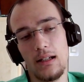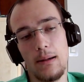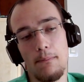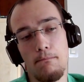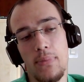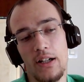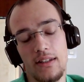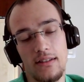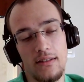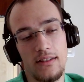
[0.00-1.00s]

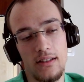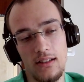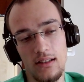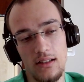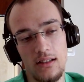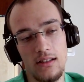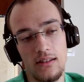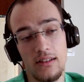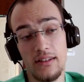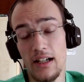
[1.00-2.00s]
but the
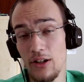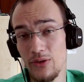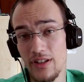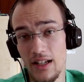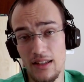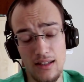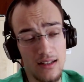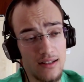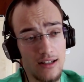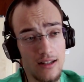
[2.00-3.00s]
downside
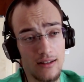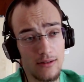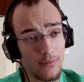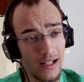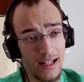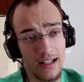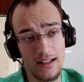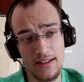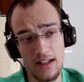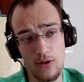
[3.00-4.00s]
is that black
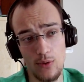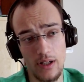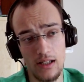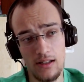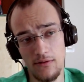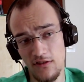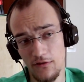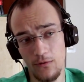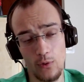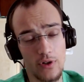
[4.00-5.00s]
has now a
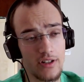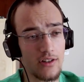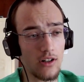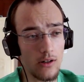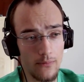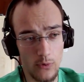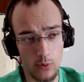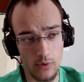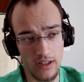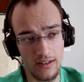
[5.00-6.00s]
forced draw
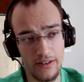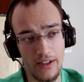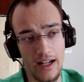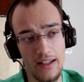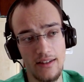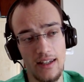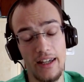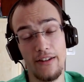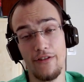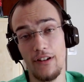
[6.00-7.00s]
with knight
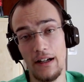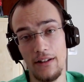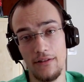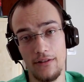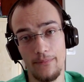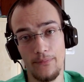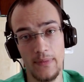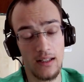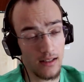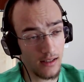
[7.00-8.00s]
a5.
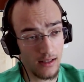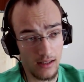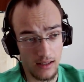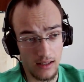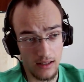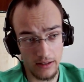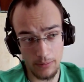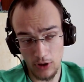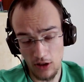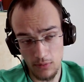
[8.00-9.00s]
The
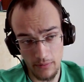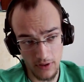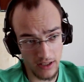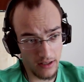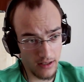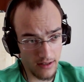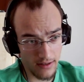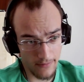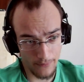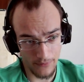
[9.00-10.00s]
problem here
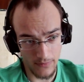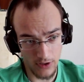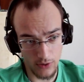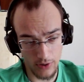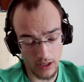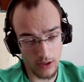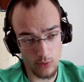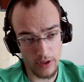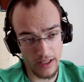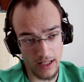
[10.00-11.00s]
is your
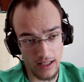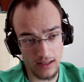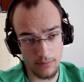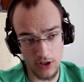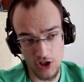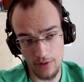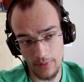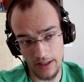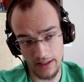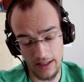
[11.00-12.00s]
queen and the bishop
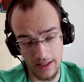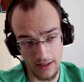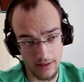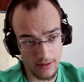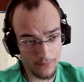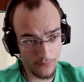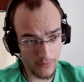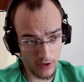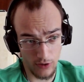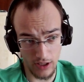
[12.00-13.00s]
are attacked.
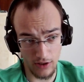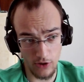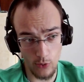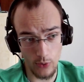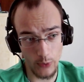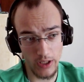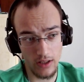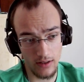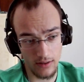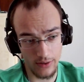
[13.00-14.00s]
You can go
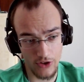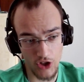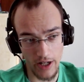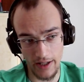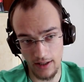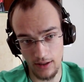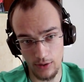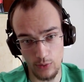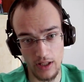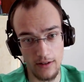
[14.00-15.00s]
queen
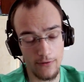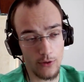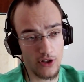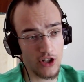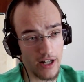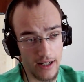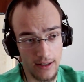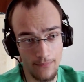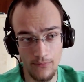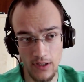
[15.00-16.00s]
check, queen a4
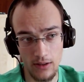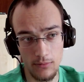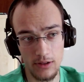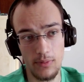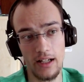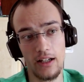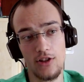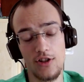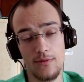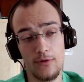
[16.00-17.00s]
check, but black can
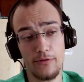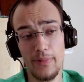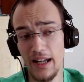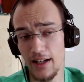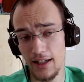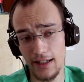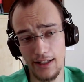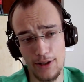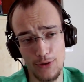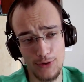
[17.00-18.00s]
just move back, and
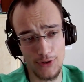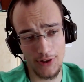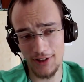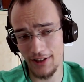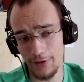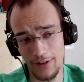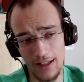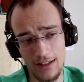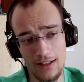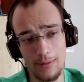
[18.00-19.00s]
now you don't have
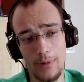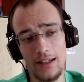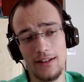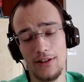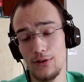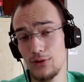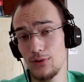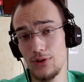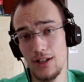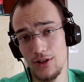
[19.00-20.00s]
anything better to
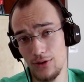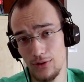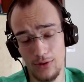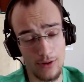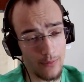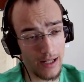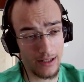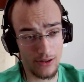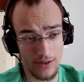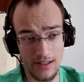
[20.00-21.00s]
do than to go
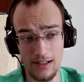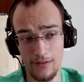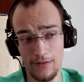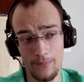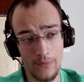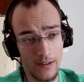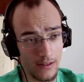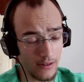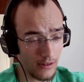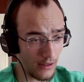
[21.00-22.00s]
back yourself.
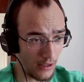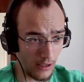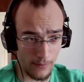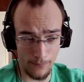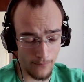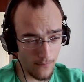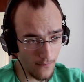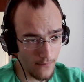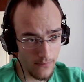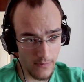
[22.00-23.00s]

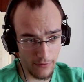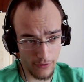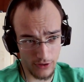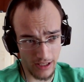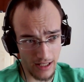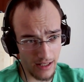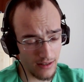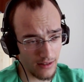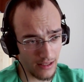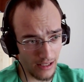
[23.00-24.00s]
If you try
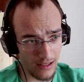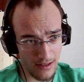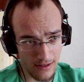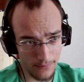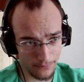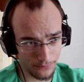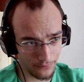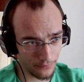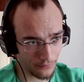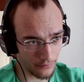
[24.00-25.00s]
anything else,
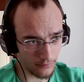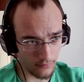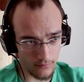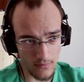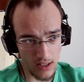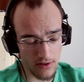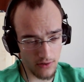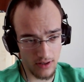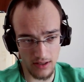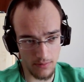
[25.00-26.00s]
so
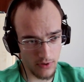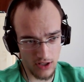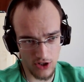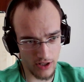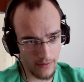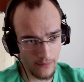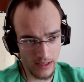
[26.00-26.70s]
in this position,